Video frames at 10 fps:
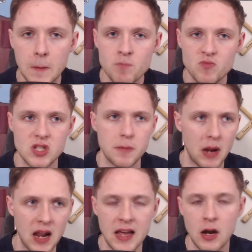to
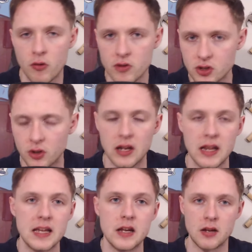play horizontally
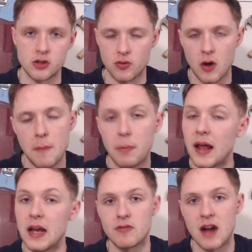and try and play
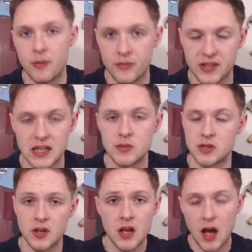around teams and
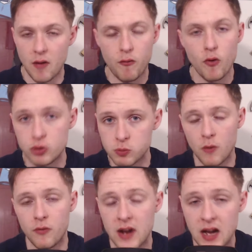force
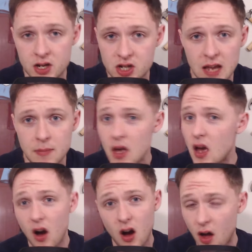Watford out of shape.
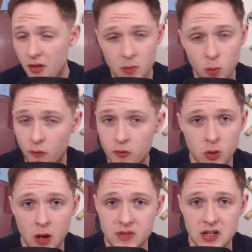I think Watford will
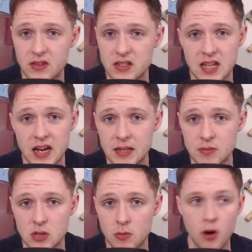come to London Stadium
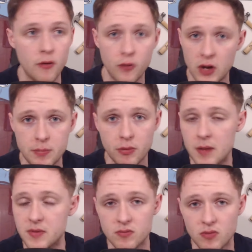tomorrow fully prepped
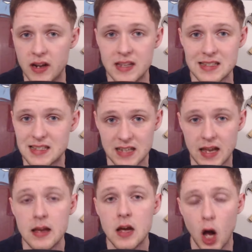and ready to sit
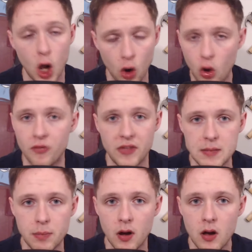a lot
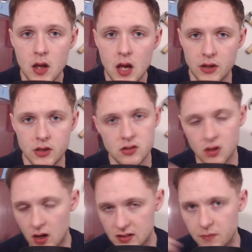deeper and use the
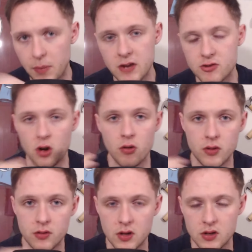likes of Pedro
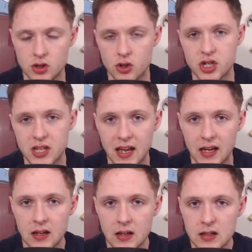and Josh King
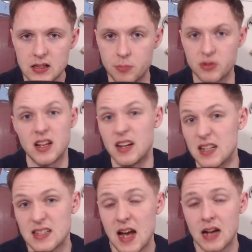to present an attack